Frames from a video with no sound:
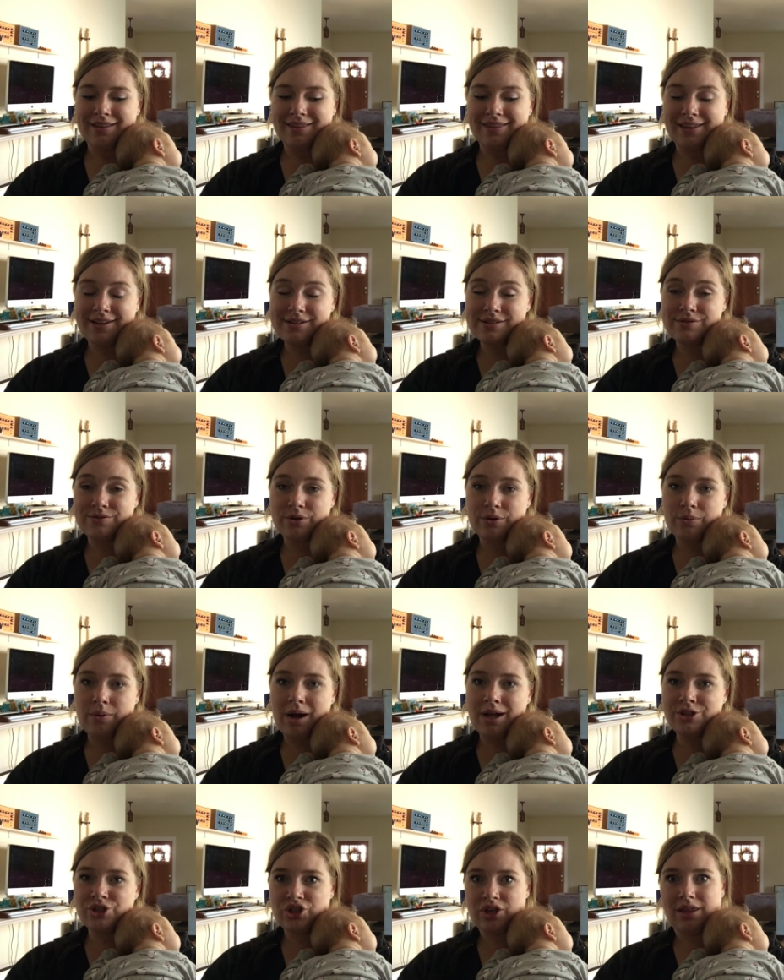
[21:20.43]
Thanks for
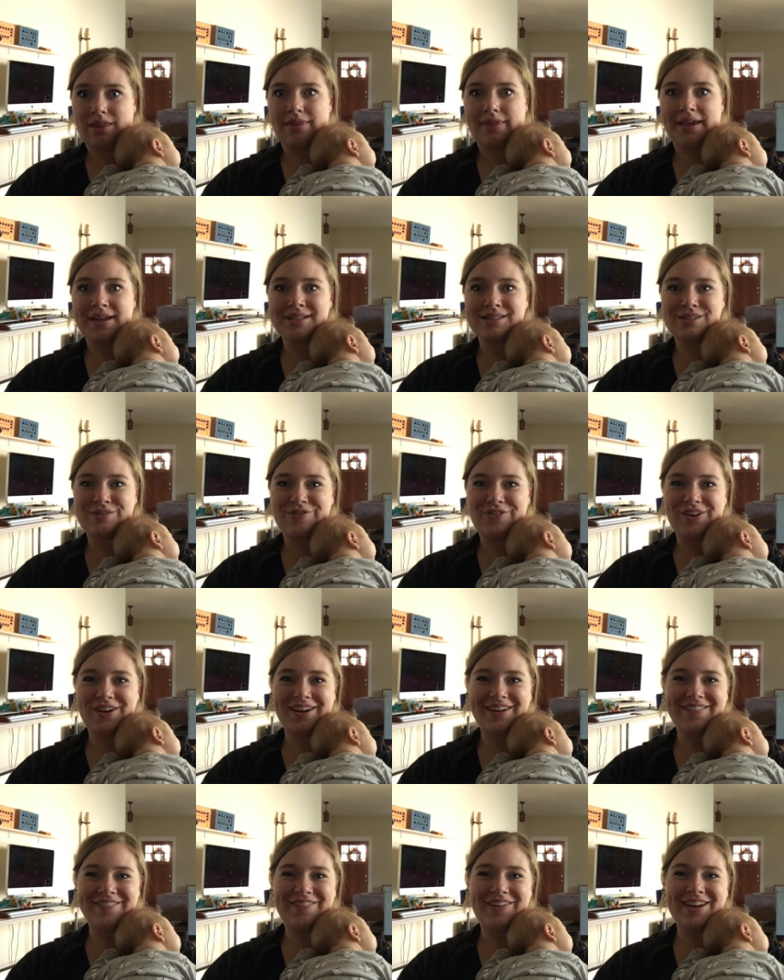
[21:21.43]
watching. Thanks
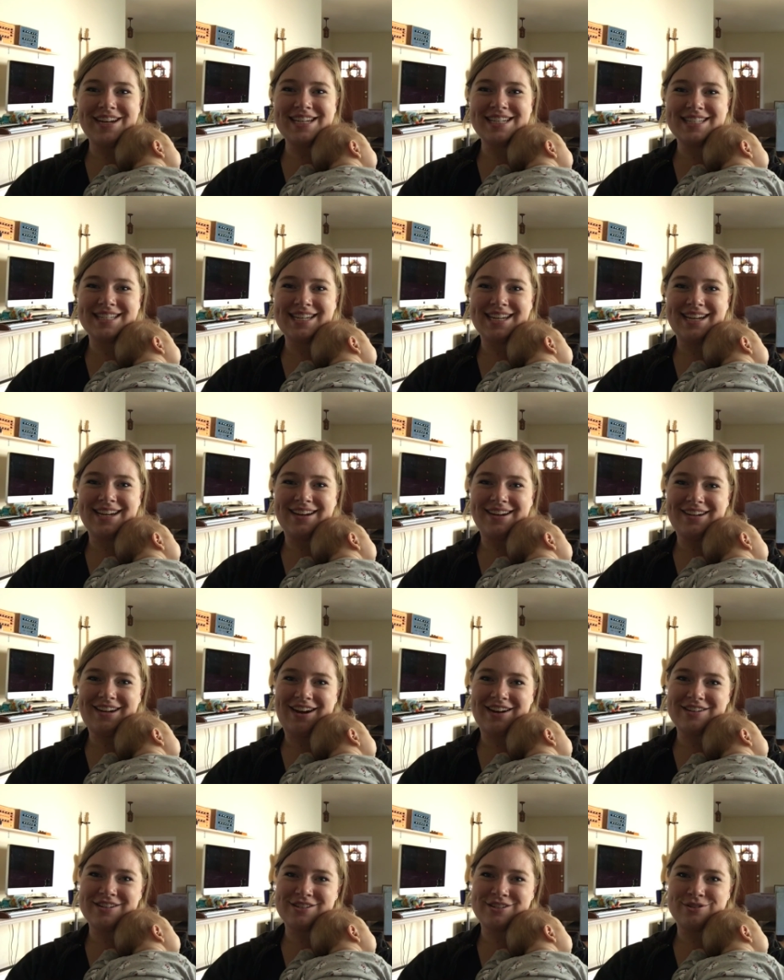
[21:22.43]
for wanting to hear
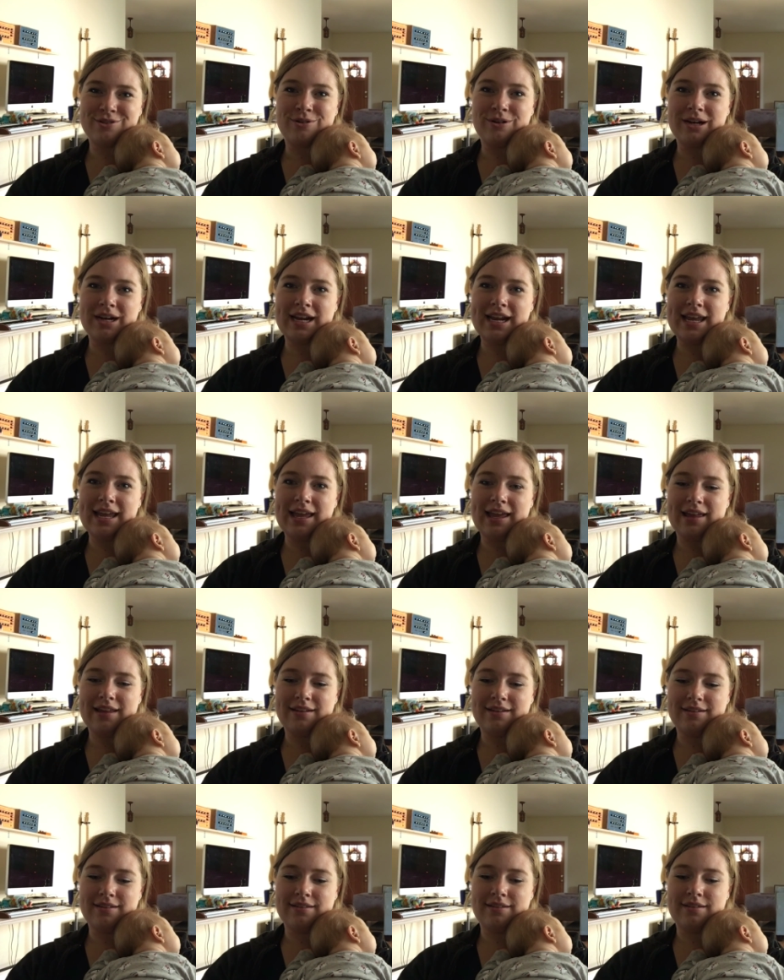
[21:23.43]
our story.
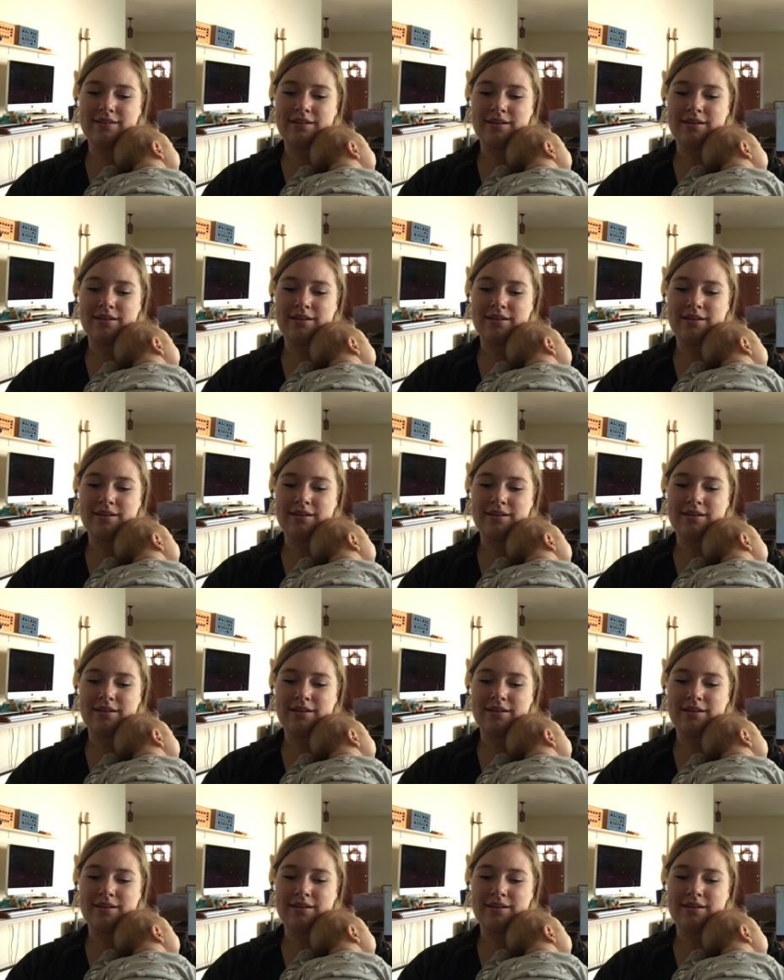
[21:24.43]
And